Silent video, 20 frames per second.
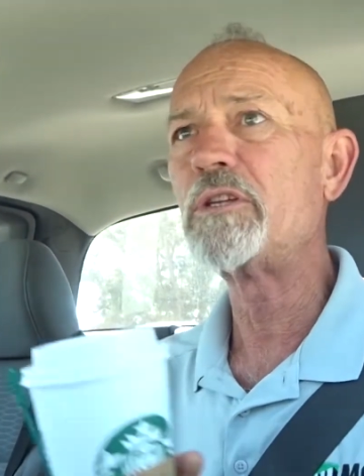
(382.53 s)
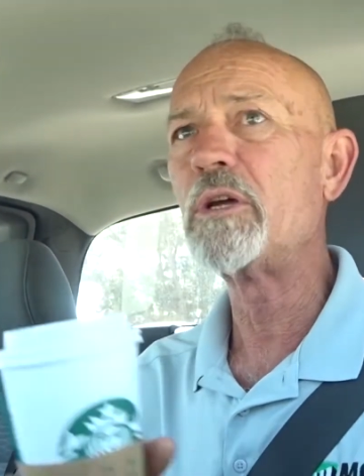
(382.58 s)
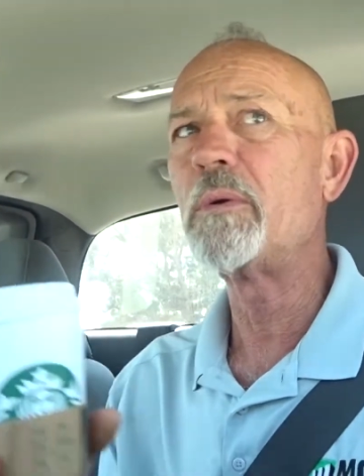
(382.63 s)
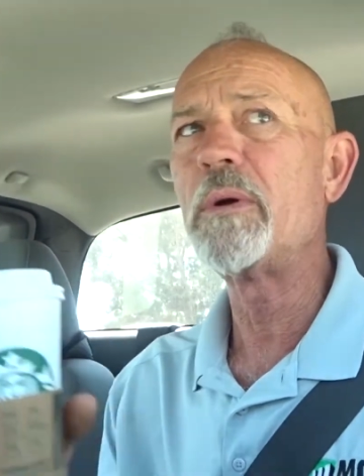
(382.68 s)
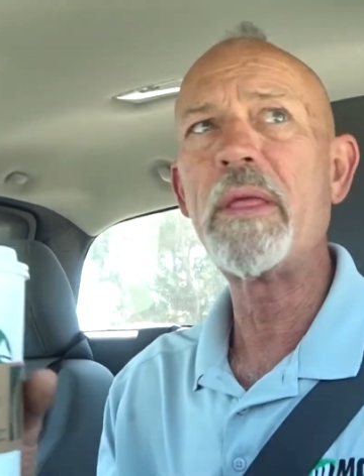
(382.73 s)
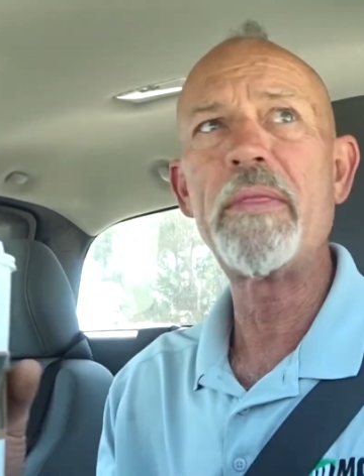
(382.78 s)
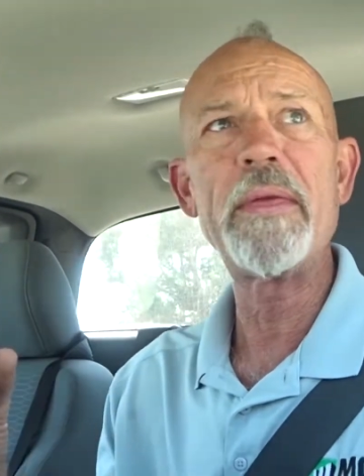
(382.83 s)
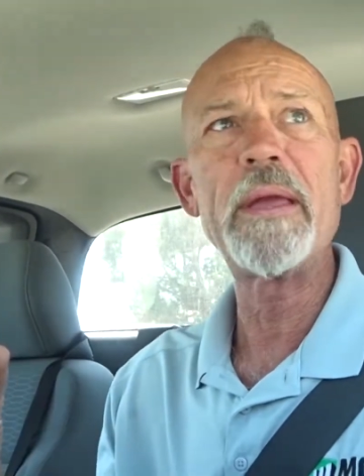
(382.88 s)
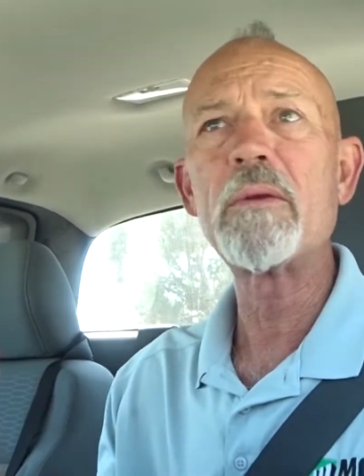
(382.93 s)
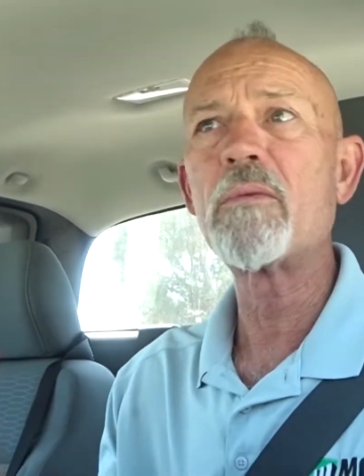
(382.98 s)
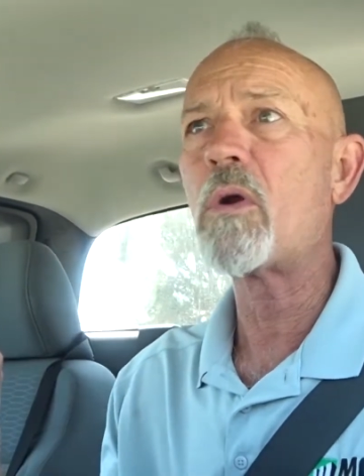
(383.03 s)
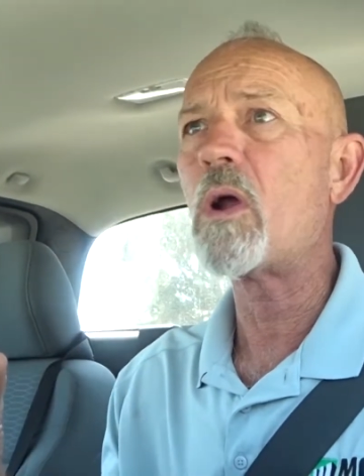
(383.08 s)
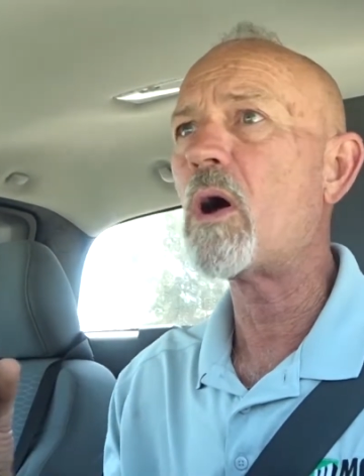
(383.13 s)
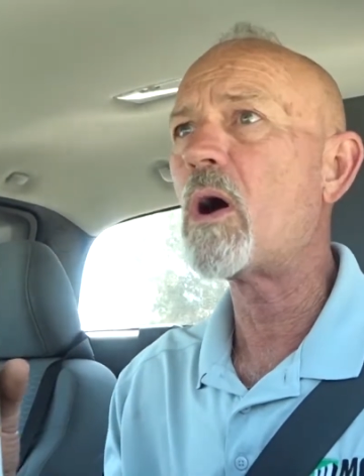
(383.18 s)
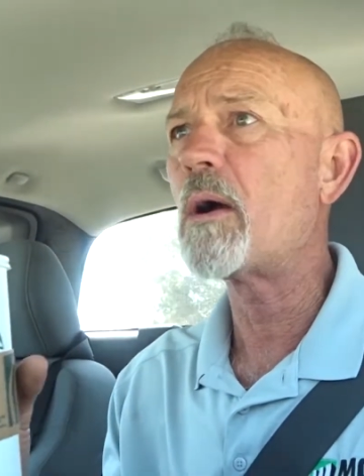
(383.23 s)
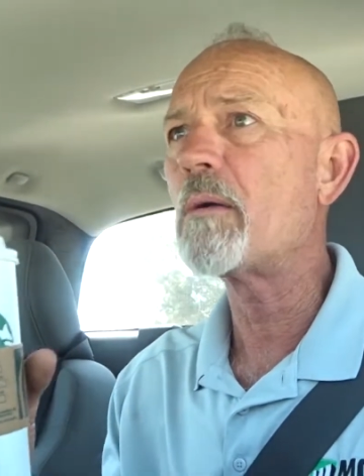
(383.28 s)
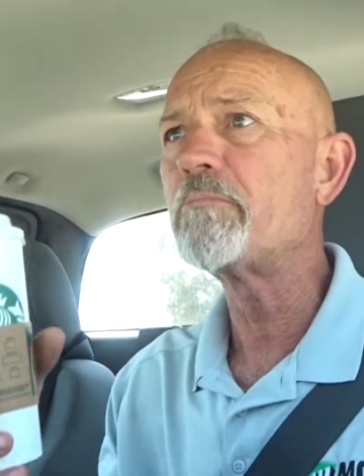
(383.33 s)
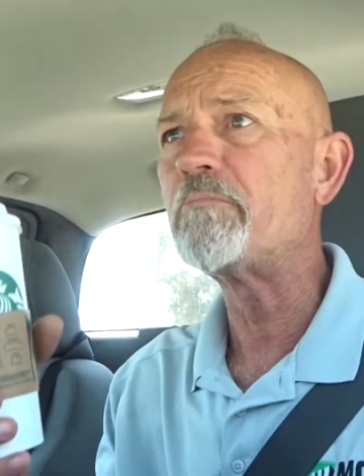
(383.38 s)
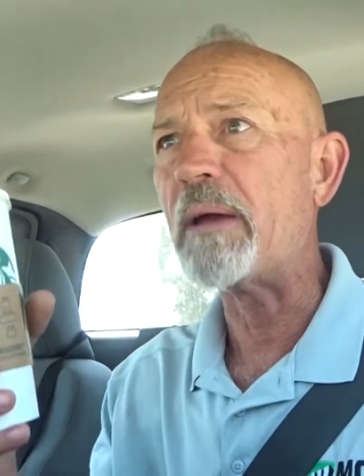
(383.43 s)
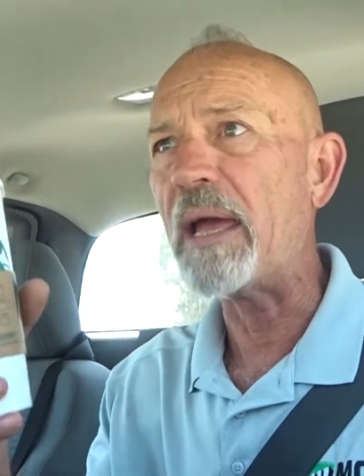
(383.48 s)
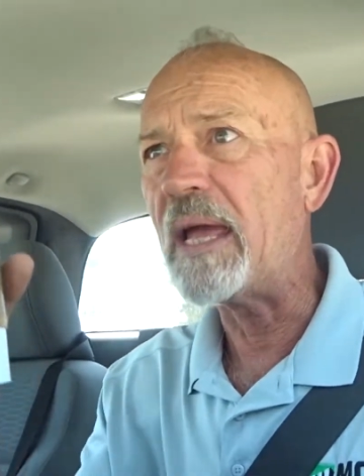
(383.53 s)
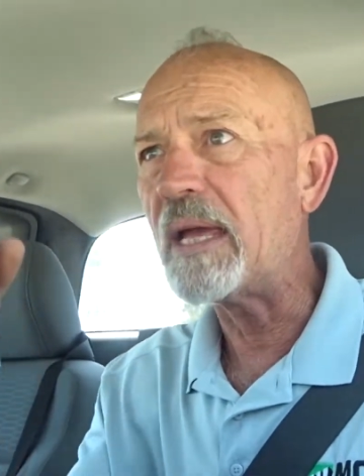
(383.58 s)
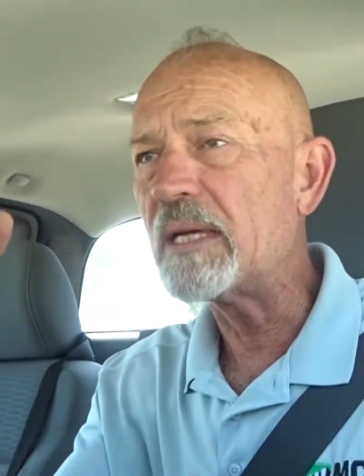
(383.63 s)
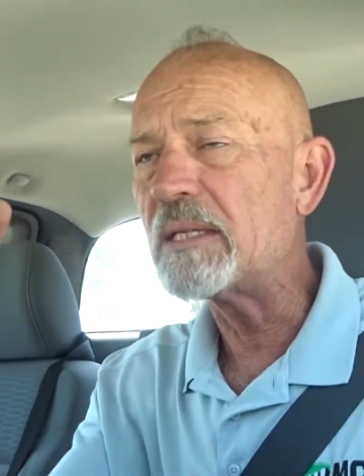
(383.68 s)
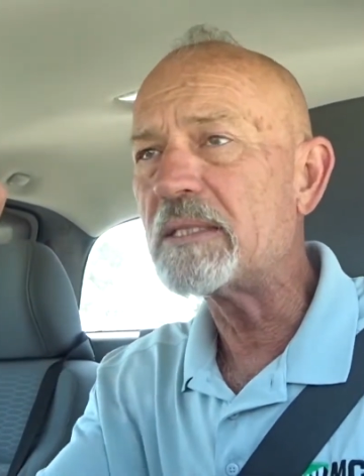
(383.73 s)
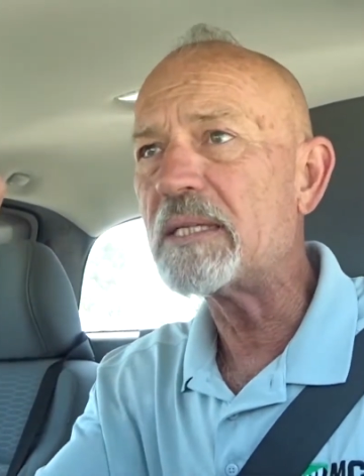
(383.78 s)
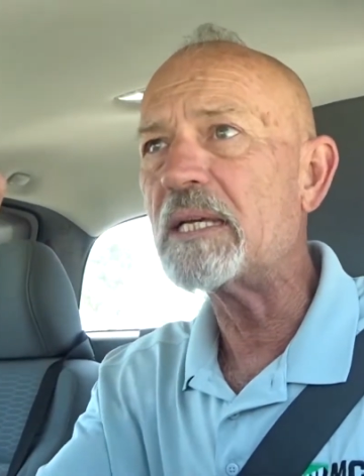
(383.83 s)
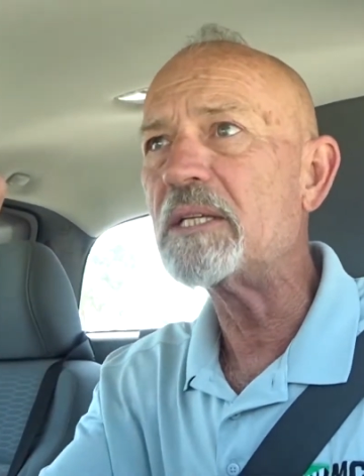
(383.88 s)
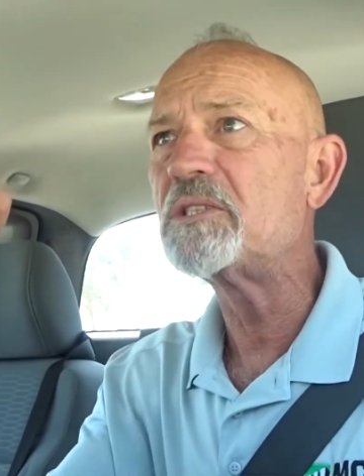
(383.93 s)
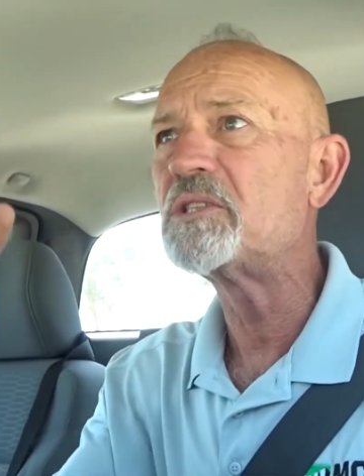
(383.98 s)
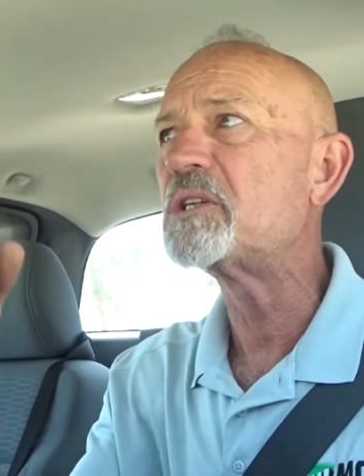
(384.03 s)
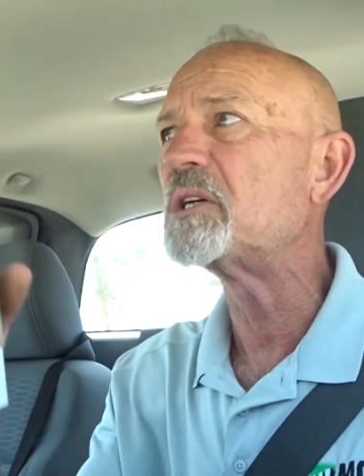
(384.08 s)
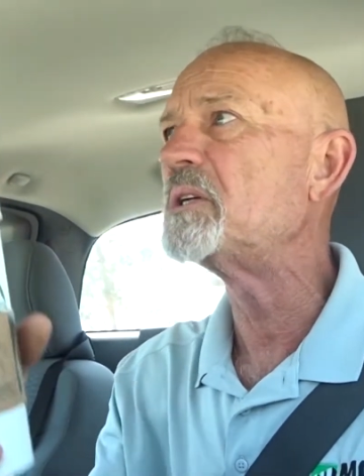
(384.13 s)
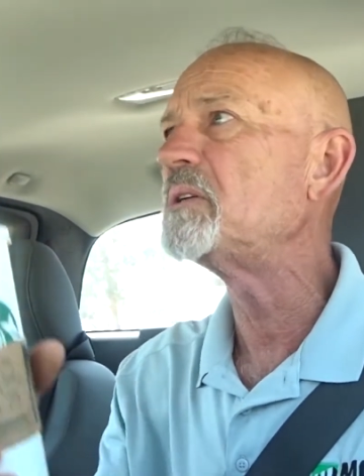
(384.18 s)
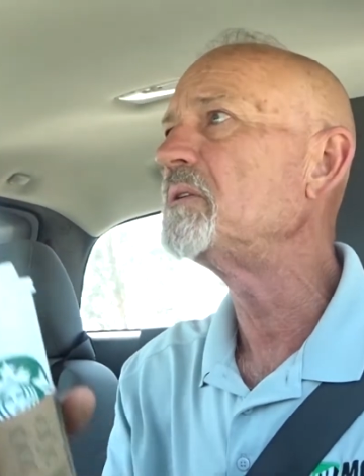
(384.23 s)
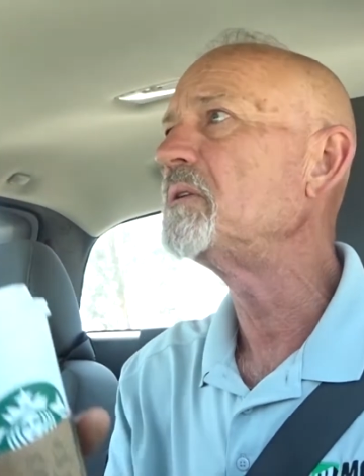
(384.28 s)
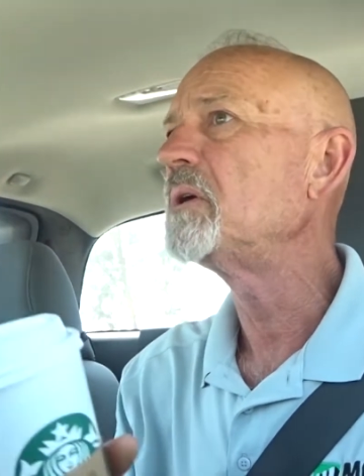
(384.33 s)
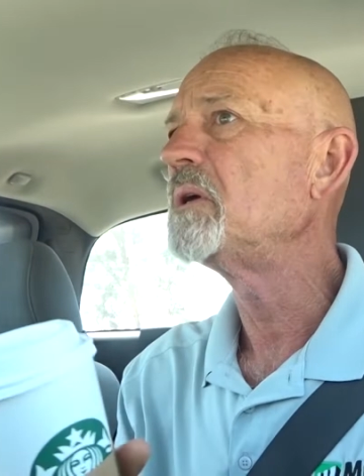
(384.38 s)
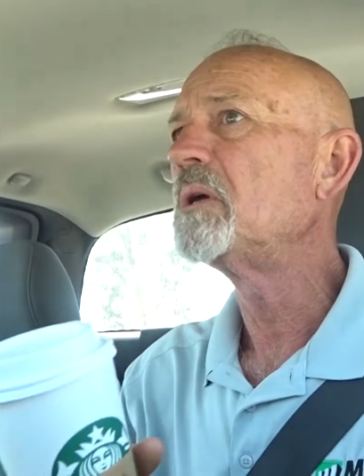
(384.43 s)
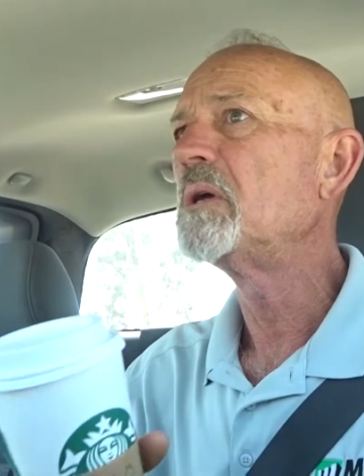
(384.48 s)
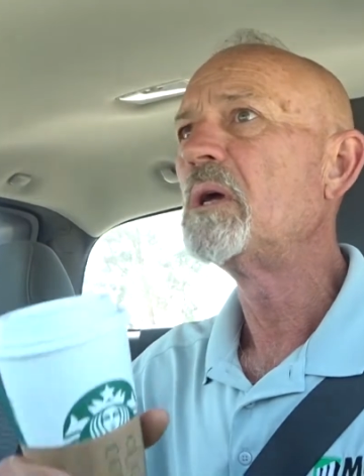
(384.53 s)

doing anything wrong, paying attention,